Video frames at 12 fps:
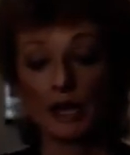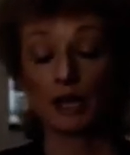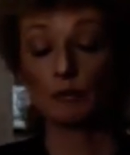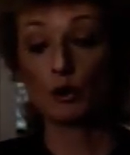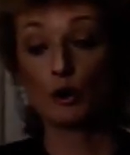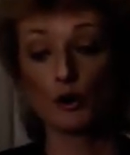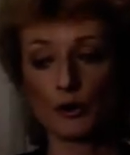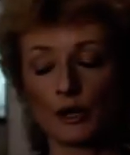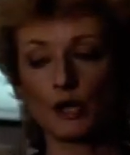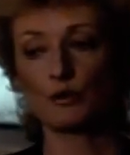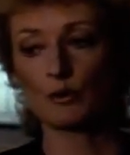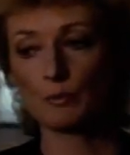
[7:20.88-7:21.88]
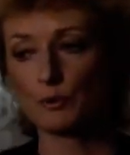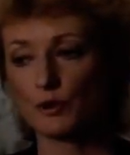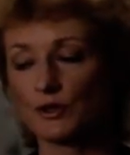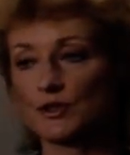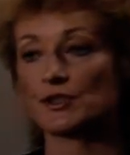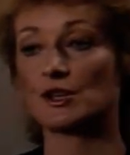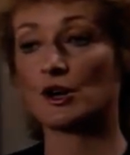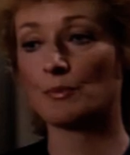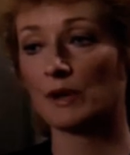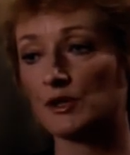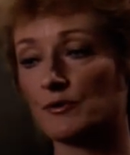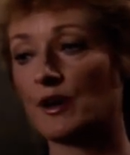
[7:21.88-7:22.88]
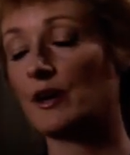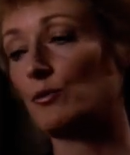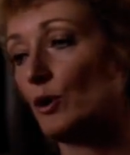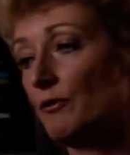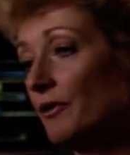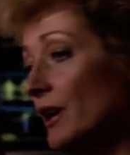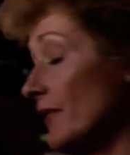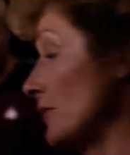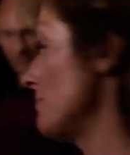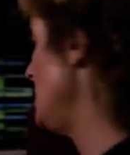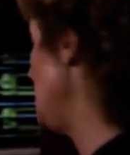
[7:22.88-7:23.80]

I am ordering you to report to Starbase 515